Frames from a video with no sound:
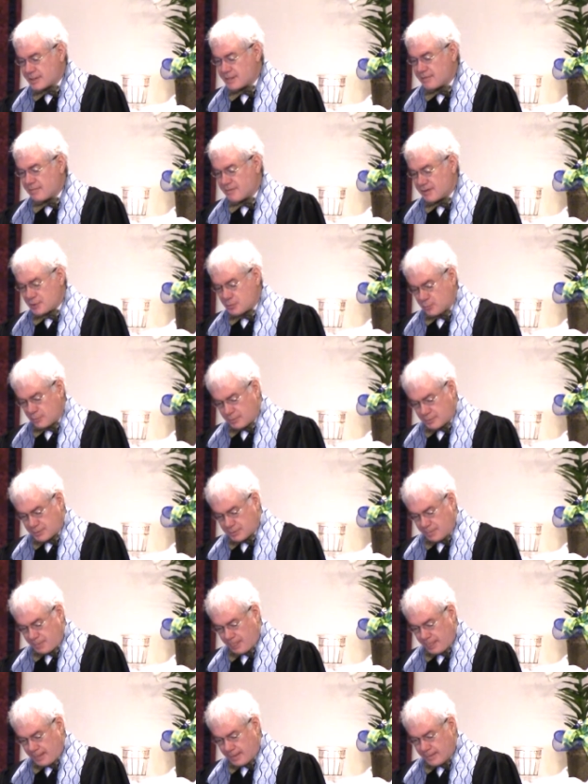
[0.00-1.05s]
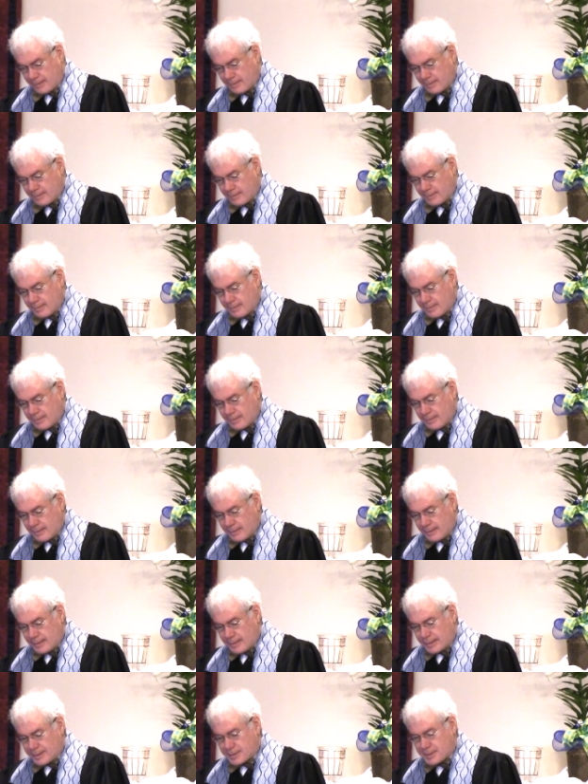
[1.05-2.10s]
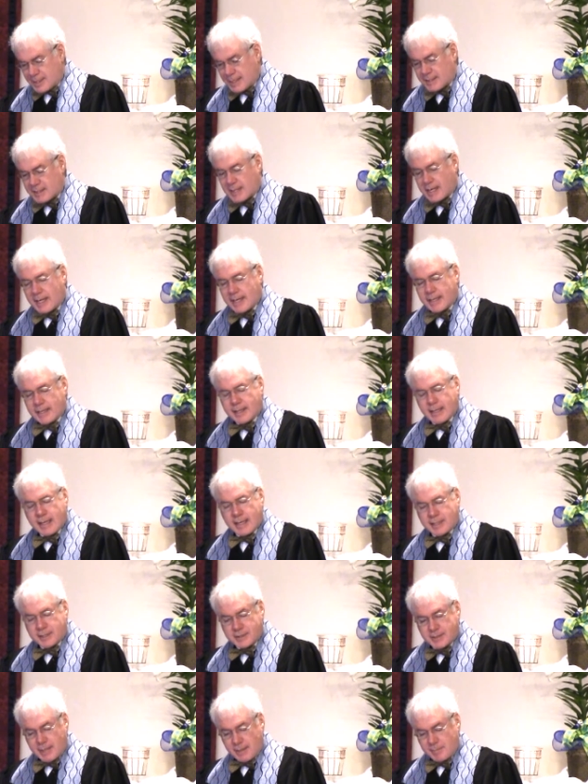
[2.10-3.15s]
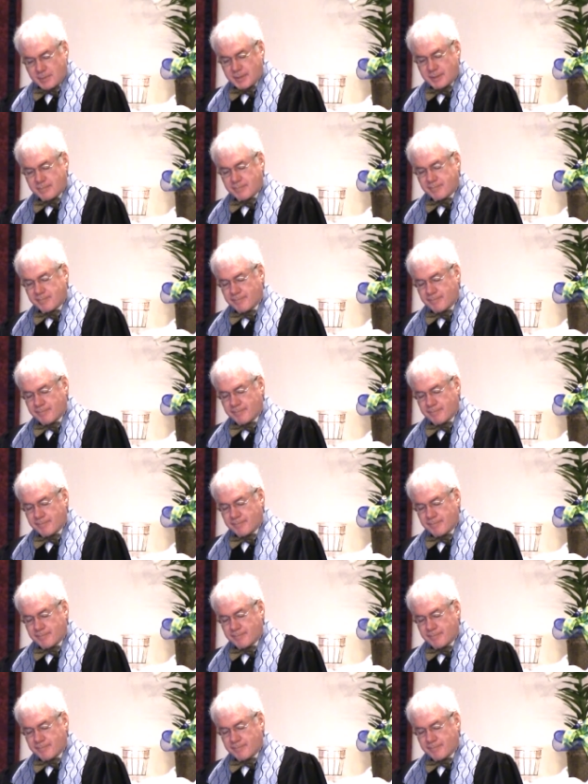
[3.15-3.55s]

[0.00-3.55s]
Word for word: individuals is that I accept